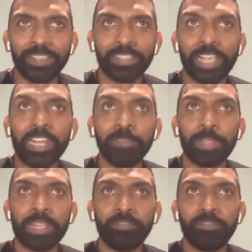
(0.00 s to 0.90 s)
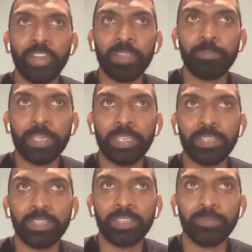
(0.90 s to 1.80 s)
society played a very
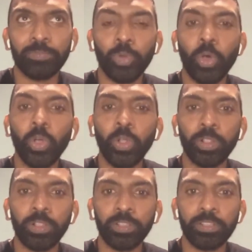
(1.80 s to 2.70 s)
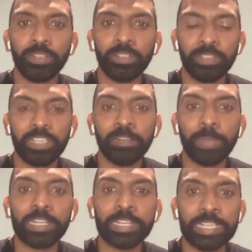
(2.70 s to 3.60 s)
big role in
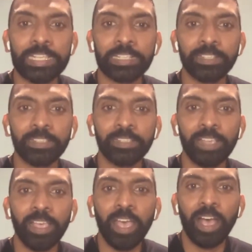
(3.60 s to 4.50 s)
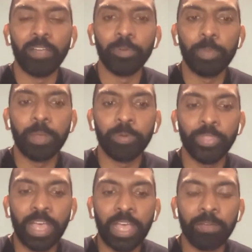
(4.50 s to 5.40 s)
my teens. I
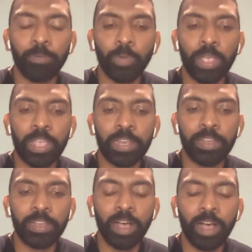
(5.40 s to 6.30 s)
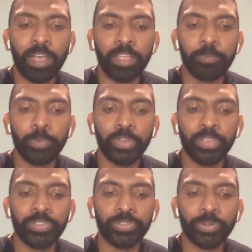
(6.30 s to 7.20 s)
remember that when I
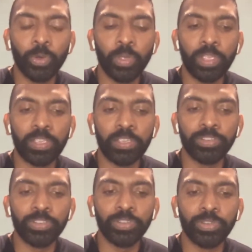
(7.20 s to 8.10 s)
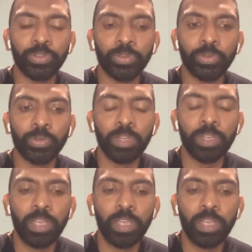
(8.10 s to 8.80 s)
was going to